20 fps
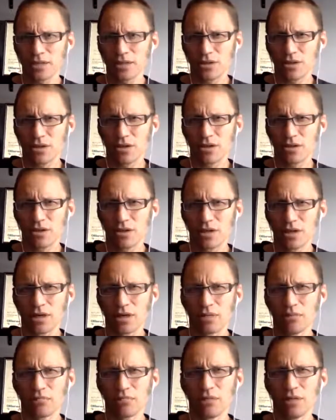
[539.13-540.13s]

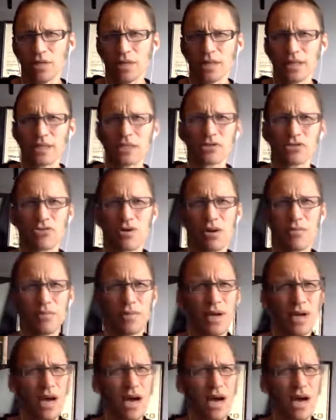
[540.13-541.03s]
our Scrum.